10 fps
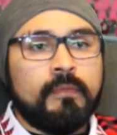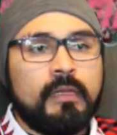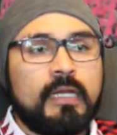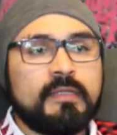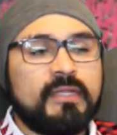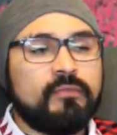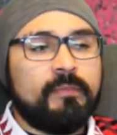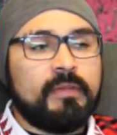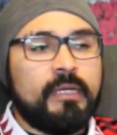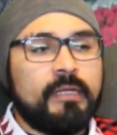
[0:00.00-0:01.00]
Last match
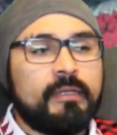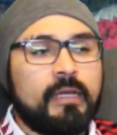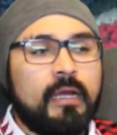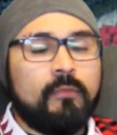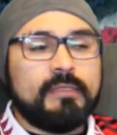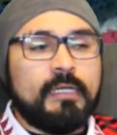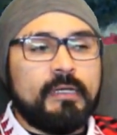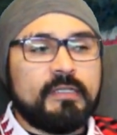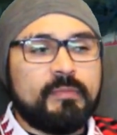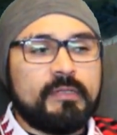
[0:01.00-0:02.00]
we played, uh, we tied
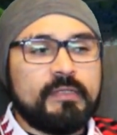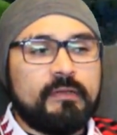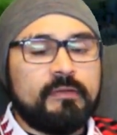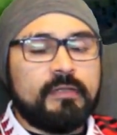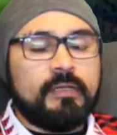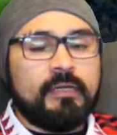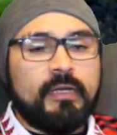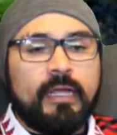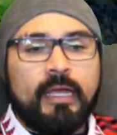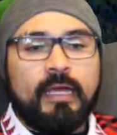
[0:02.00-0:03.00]
against
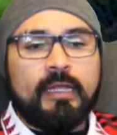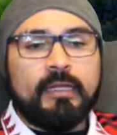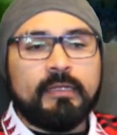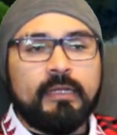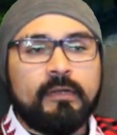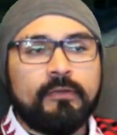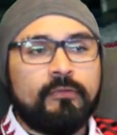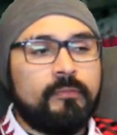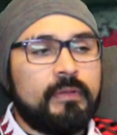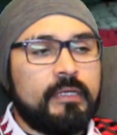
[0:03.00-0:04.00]
Barcelona at, at
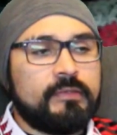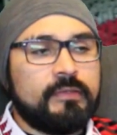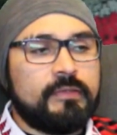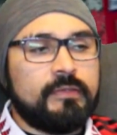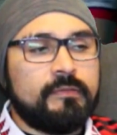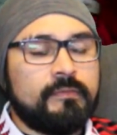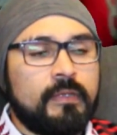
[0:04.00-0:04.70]
Europa League 2 2.